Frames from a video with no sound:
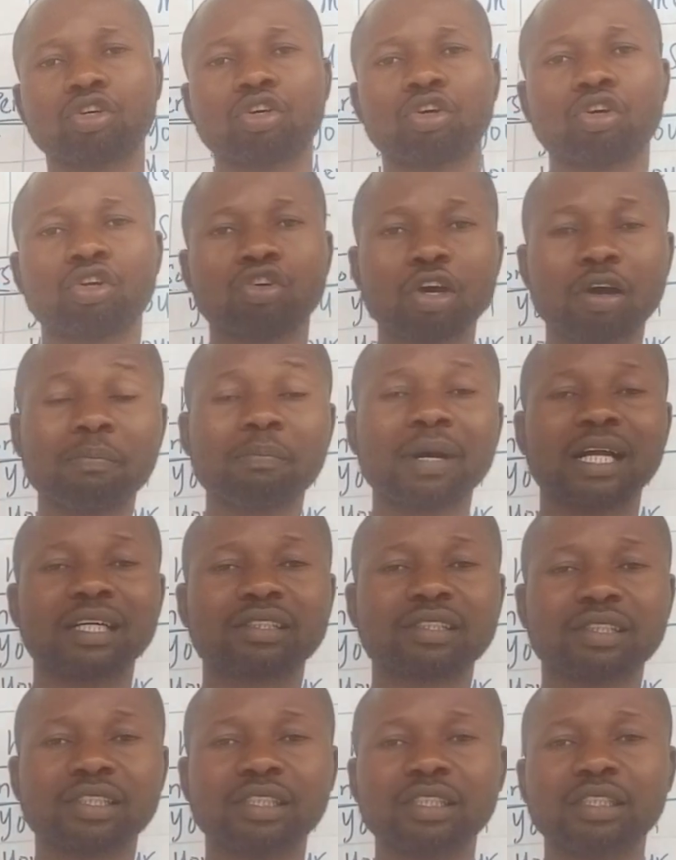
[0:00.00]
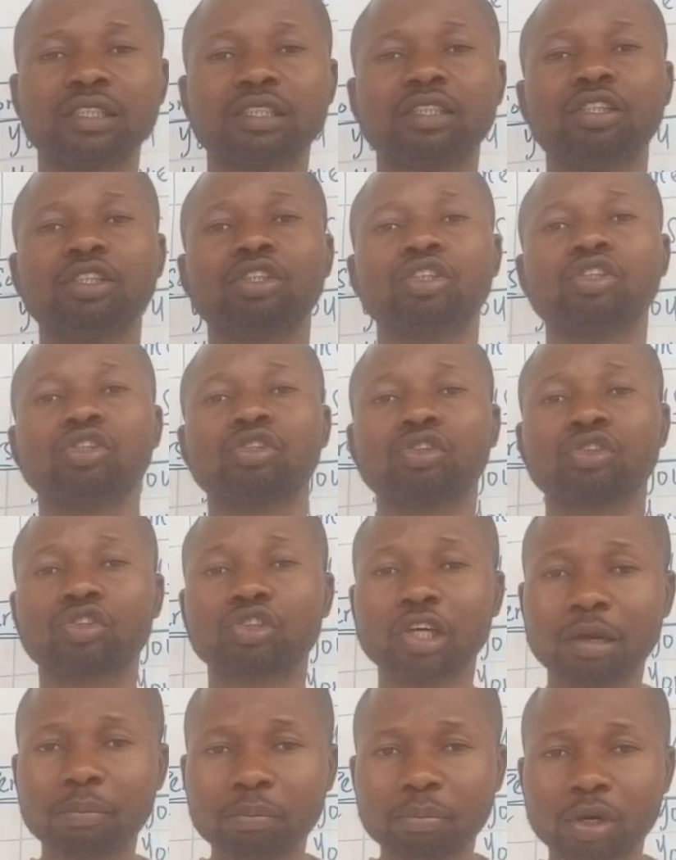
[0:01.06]
Number 3,
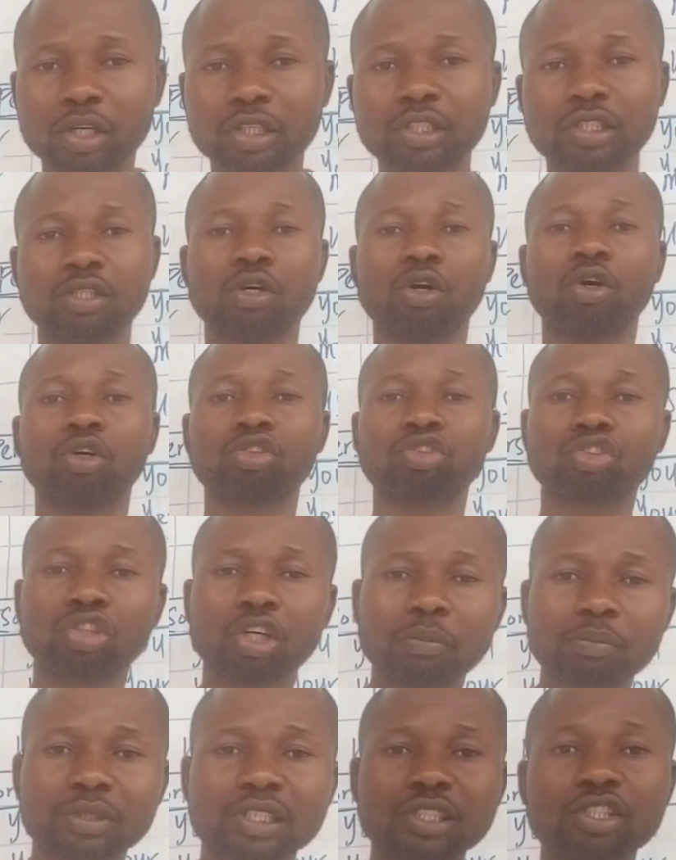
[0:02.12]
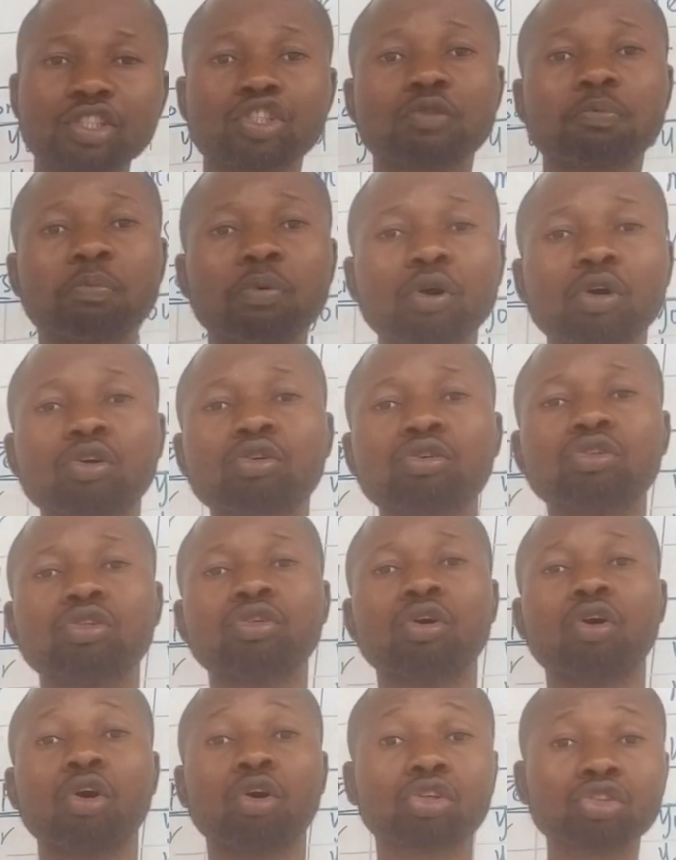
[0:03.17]
somebody or something spoken
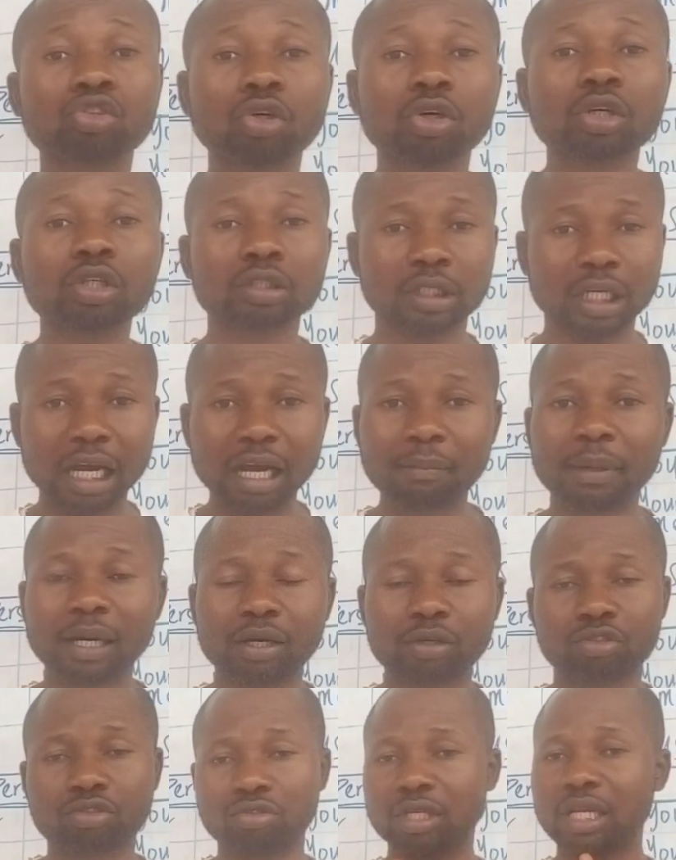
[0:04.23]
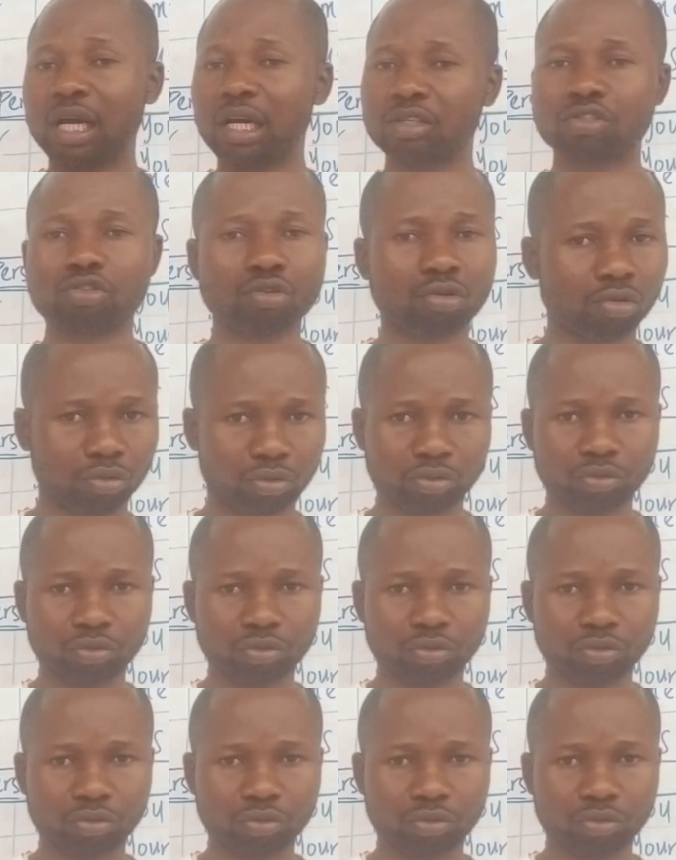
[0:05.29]
or talked about. That's all.